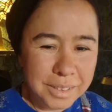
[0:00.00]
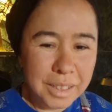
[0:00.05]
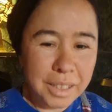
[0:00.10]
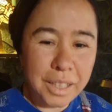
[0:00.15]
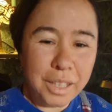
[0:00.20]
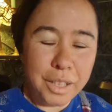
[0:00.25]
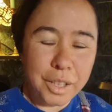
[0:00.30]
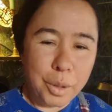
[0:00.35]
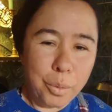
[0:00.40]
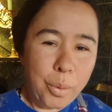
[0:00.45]

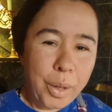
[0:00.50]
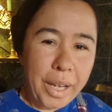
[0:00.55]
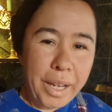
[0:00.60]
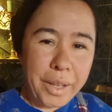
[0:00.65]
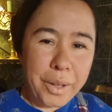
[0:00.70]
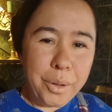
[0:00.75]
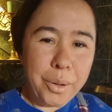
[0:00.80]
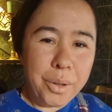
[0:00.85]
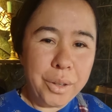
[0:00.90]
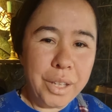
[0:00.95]
the way I do
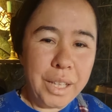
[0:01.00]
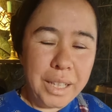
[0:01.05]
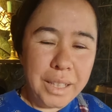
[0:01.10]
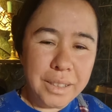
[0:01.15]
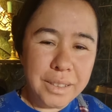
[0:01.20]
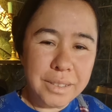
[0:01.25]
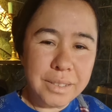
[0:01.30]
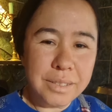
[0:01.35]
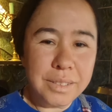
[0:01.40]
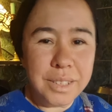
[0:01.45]
things,
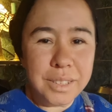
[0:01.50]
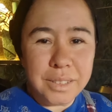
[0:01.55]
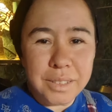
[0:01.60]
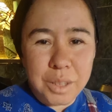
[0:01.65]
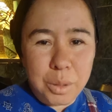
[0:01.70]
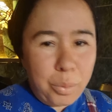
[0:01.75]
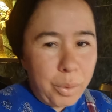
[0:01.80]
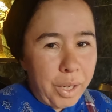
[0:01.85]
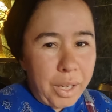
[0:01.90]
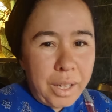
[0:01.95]
just the
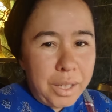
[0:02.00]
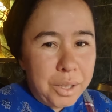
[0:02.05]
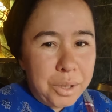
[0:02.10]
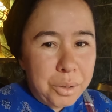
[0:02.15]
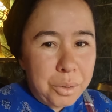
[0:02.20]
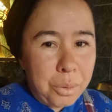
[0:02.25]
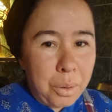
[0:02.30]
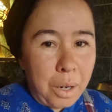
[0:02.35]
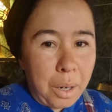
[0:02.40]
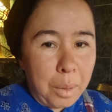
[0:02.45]
way I grew
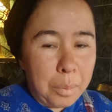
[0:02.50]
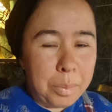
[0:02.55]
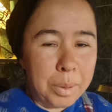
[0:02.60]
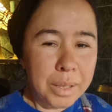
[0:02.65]
up.